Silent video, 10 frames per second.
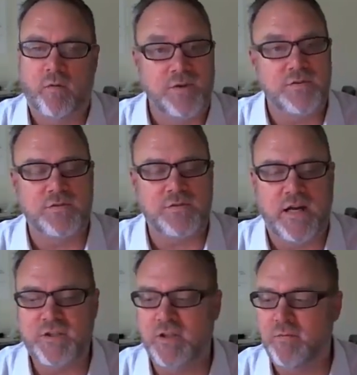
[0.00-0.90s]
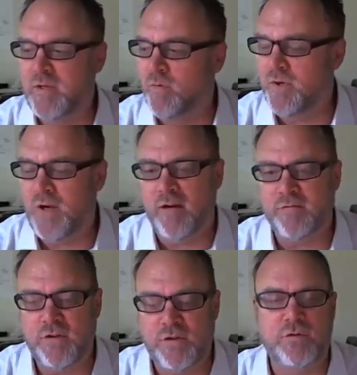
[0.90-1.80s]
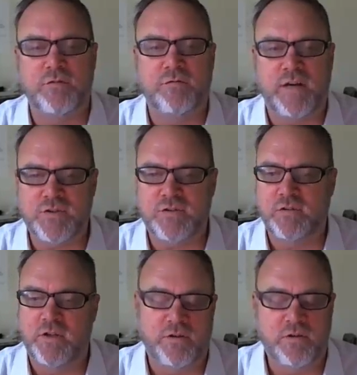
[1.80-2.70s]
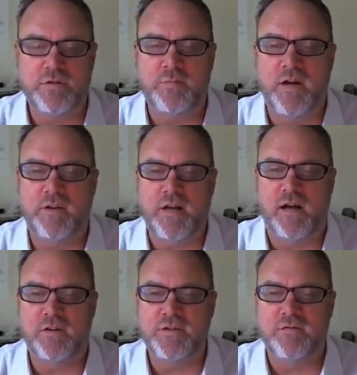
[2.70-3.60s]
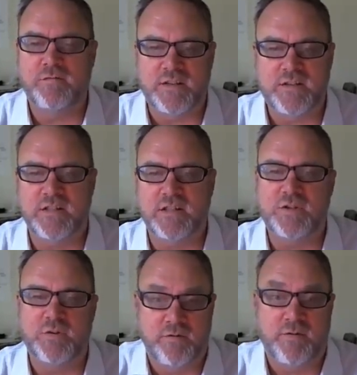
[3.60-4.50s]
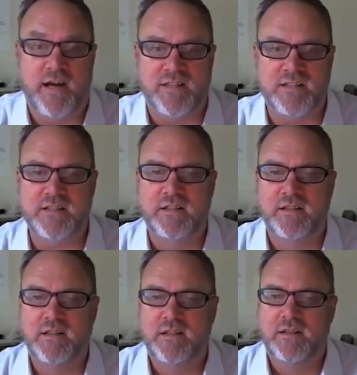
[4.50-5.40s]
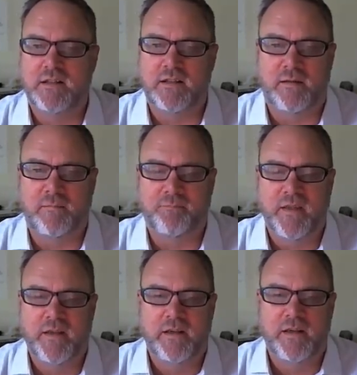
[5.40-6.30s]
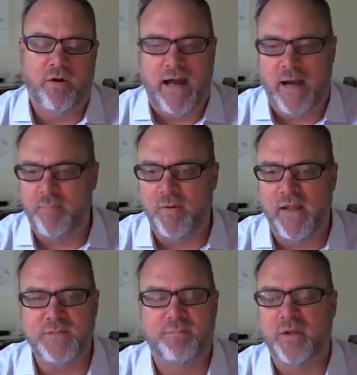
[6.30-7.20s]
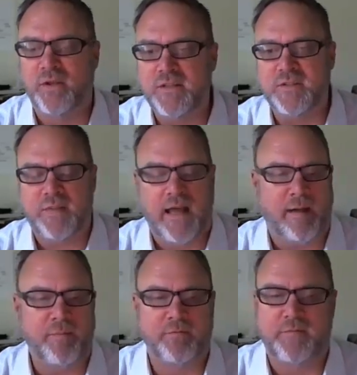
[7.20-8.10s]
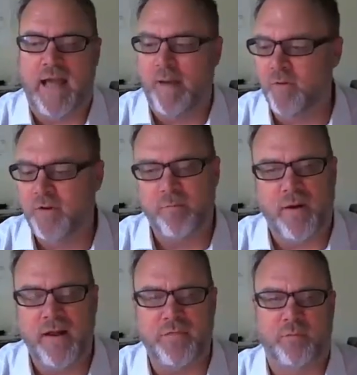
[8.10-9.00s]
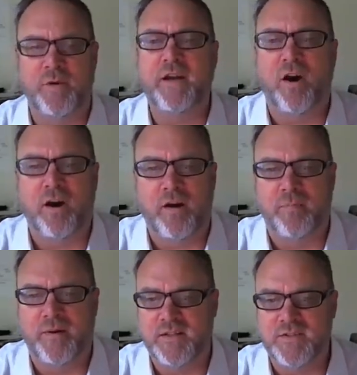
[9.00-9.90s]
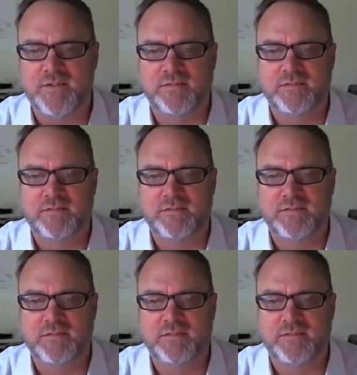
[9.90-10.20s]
What's your strategy going to be when you have huge amount of dollars invested to invest? Mm-hmm. Apple has billions, and Apple could buy 3 car companies.